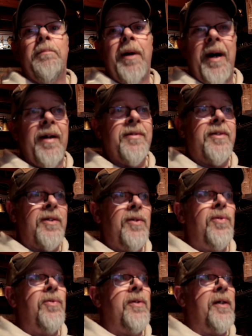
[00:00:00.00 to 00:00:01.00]

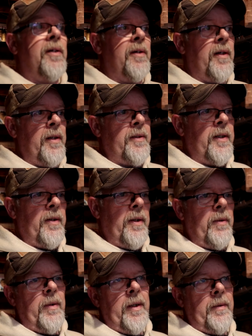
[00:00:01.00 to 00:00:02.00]
monsoon here in
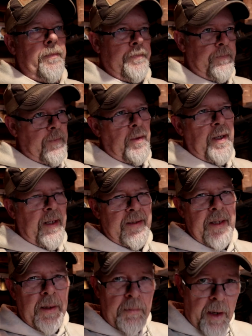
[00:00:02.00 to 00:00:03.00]
Ontario. Well, okay,
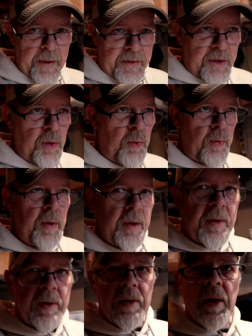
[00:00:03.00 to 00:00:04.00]
it's not a monsoon.
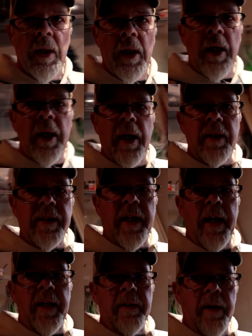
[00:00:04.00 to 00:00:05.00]
It's it's
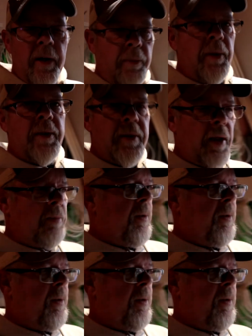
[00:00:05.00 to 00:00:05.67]
getting there, but it's not a